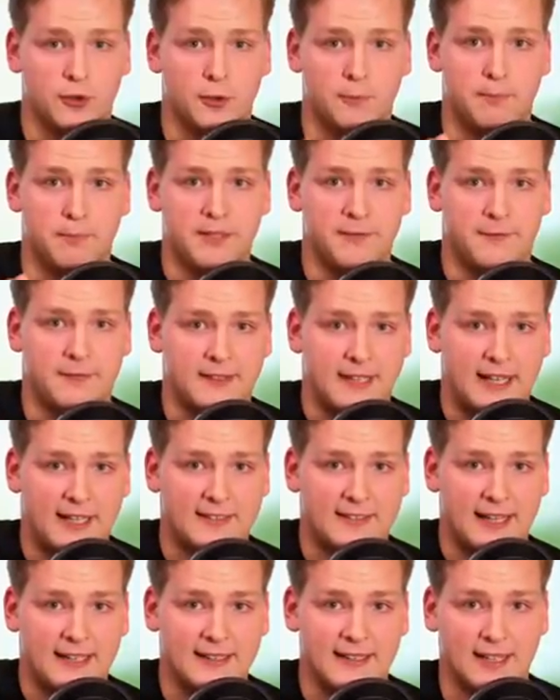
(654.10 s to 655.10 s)
Bitfinex
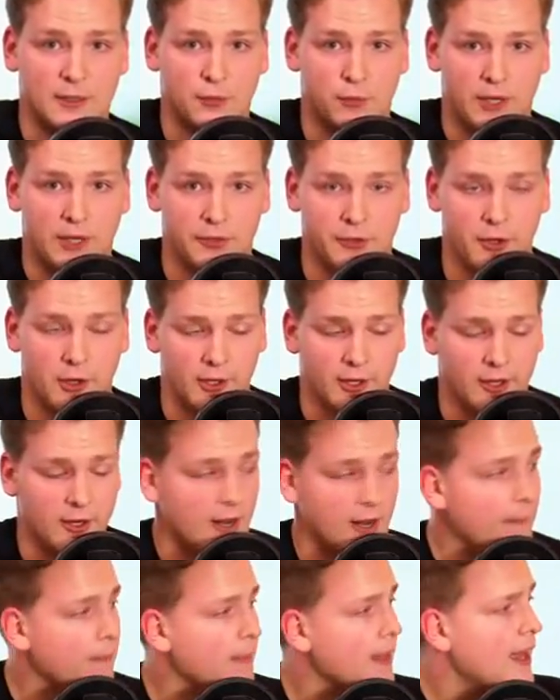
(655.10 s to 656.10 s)
and get one dollar.
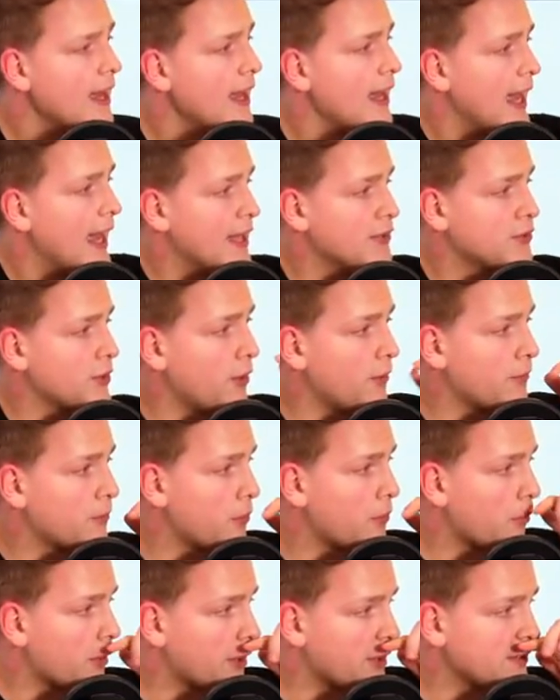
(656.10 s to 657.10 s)
And so, of
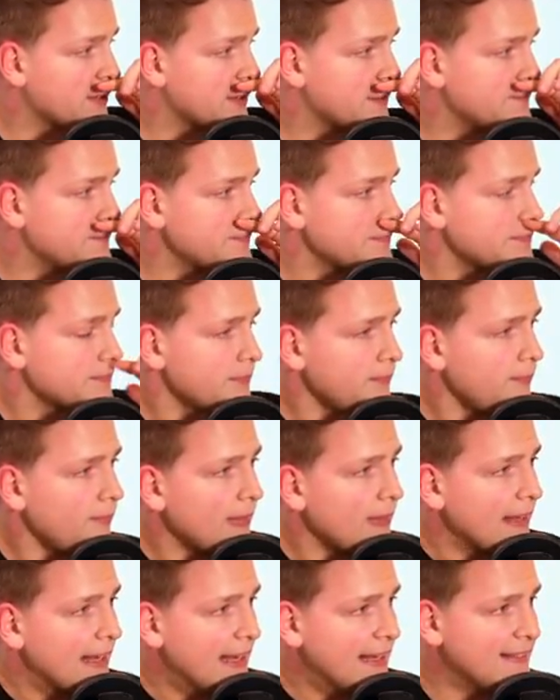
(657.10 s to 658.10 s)
course,
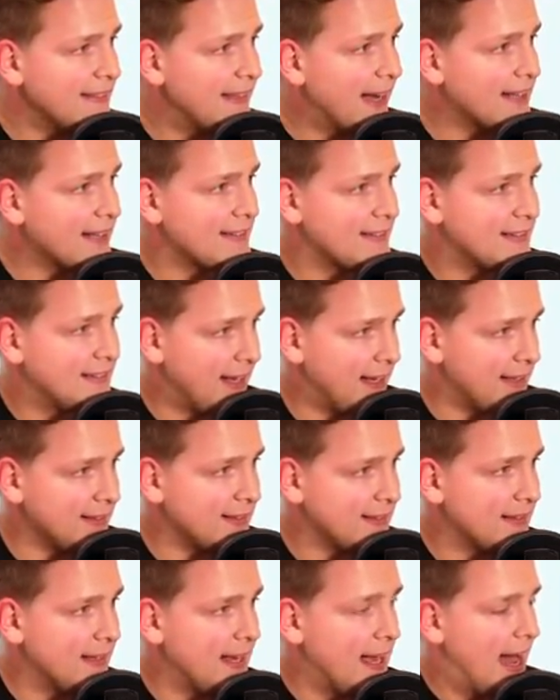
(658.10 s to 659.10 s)
in that
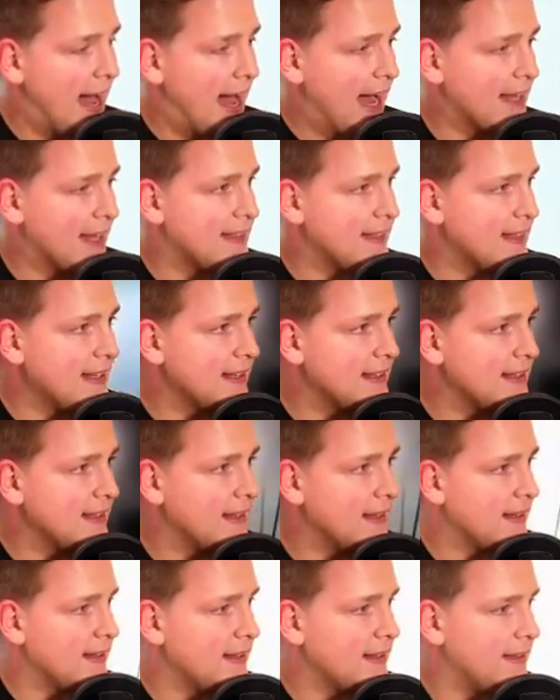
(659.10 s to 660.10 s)
sense, I think
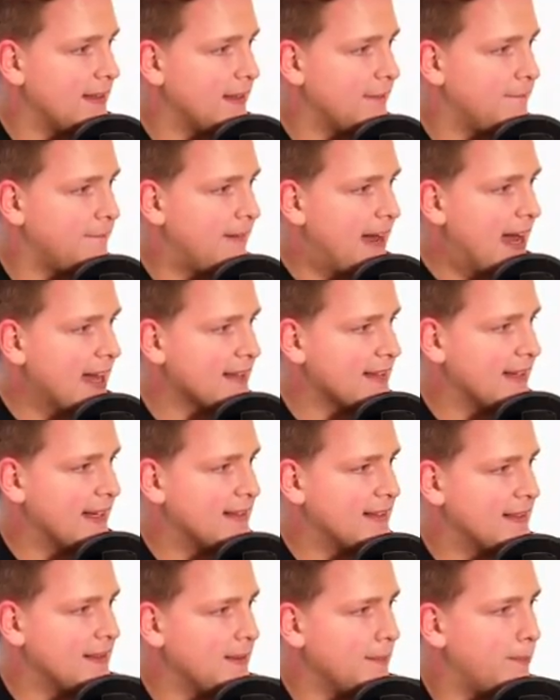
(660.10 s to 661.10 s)
the fact
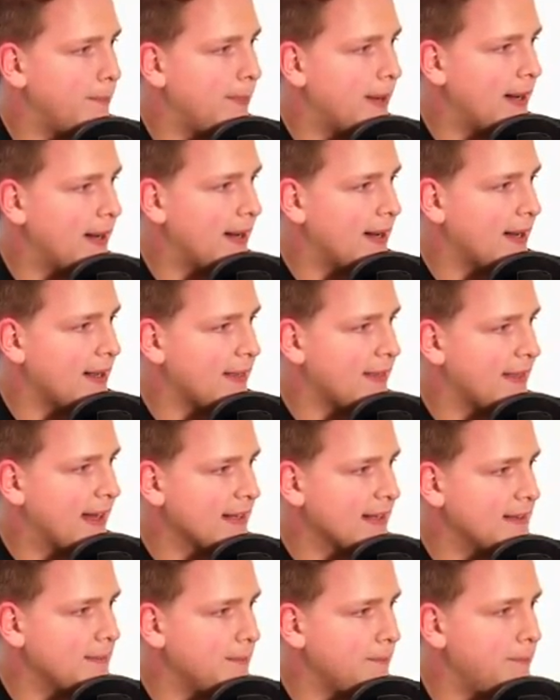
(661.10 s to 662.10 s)
that uh,
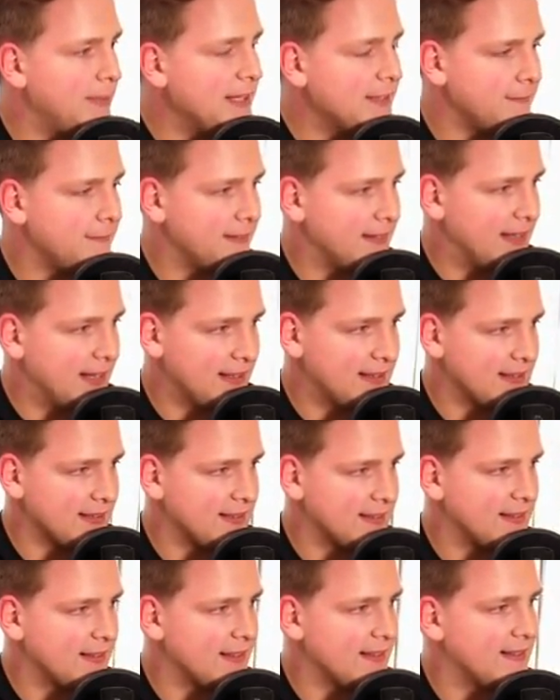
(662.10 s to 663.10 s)
that
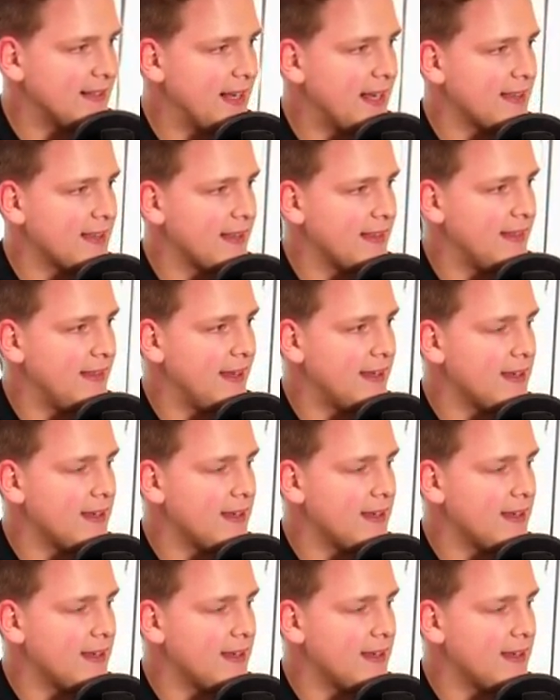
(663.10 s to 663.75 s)
Bitfinex say that they